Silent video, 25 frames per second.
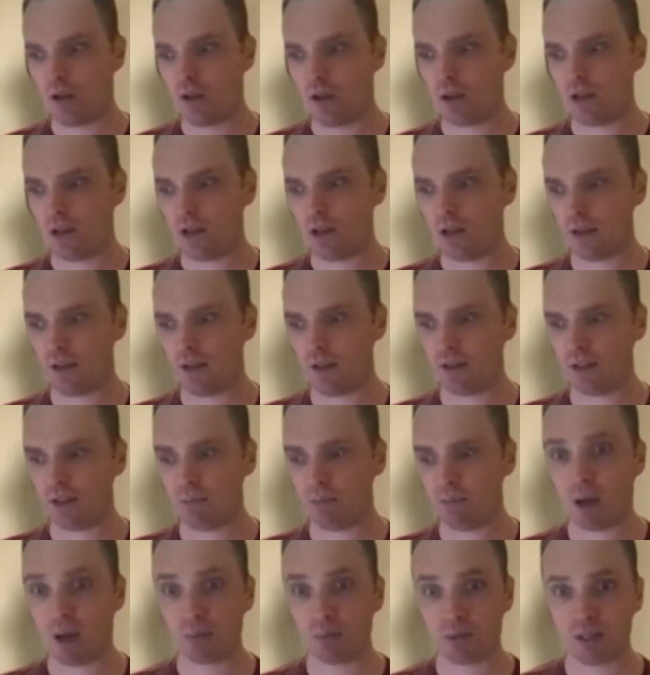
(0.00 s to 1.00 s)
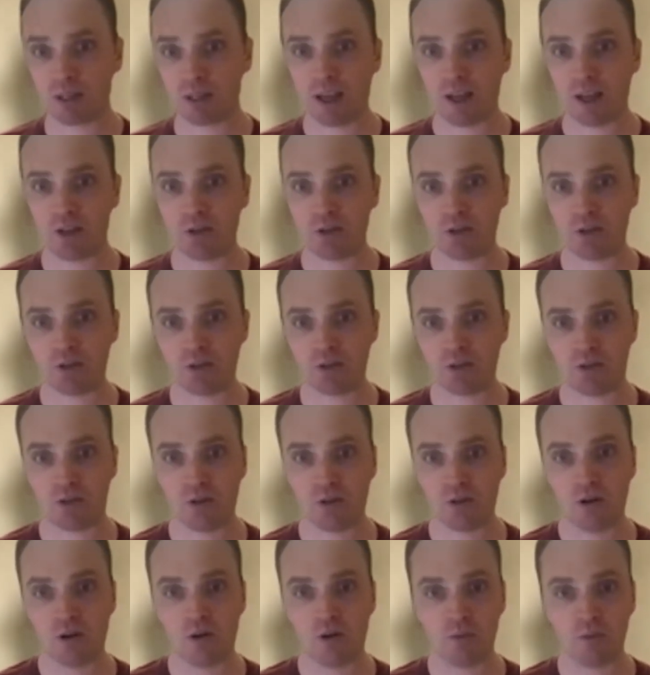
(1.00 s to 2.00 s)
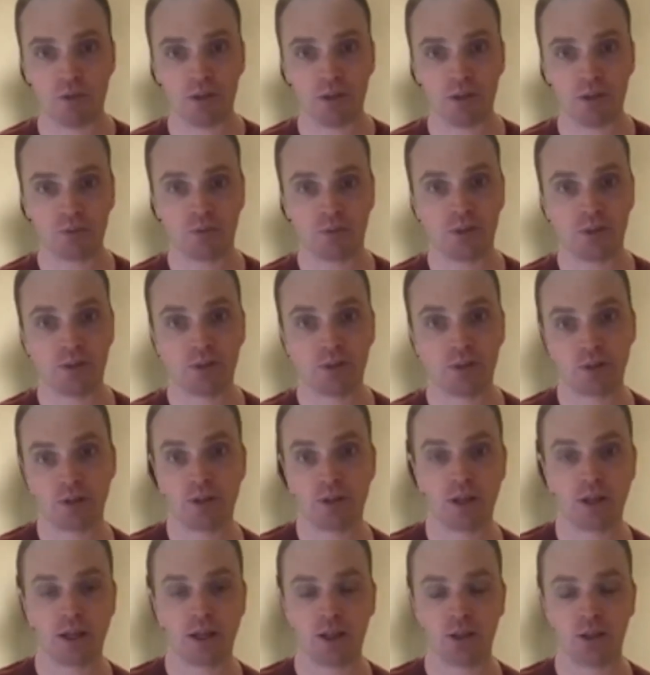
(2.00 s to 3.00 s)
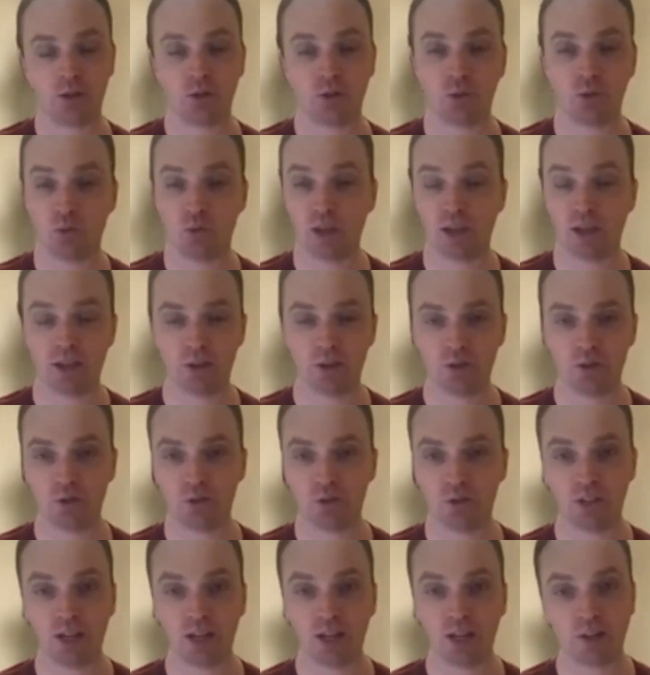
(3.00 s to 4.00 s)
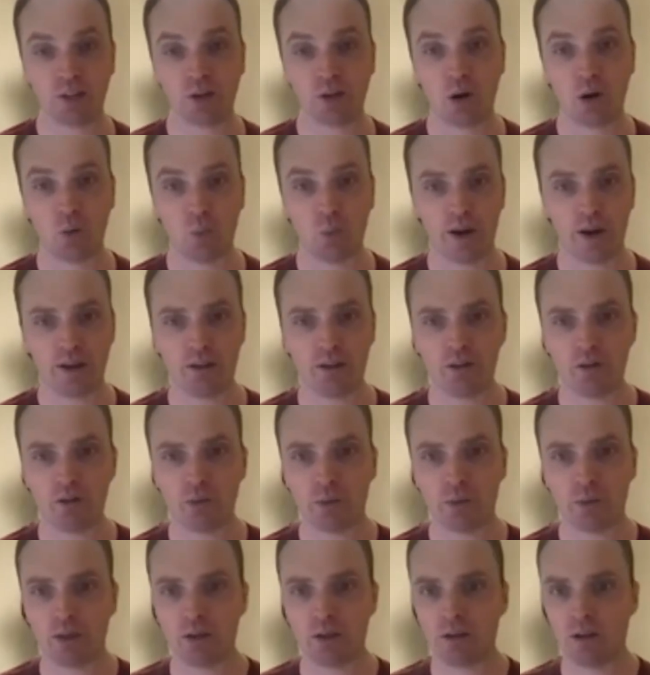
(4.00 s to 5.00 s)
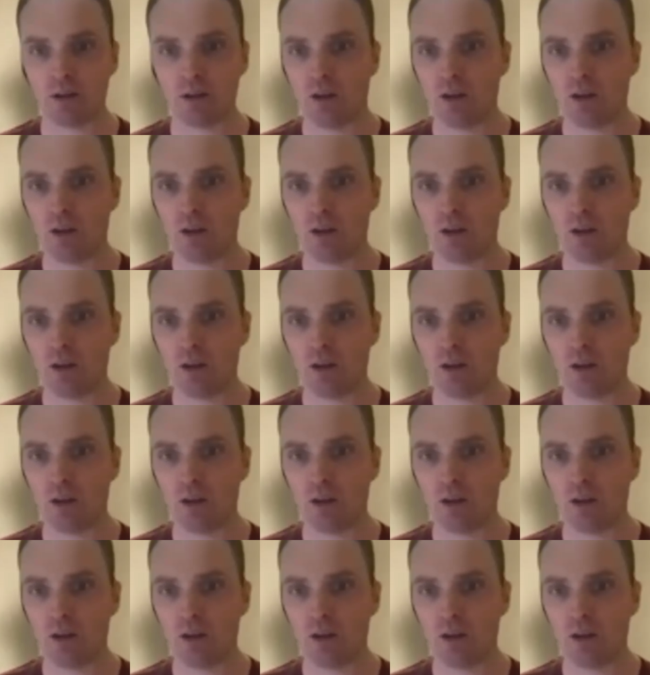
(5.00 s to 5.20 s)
The publication of this risk saw that issue start to go away a little bit,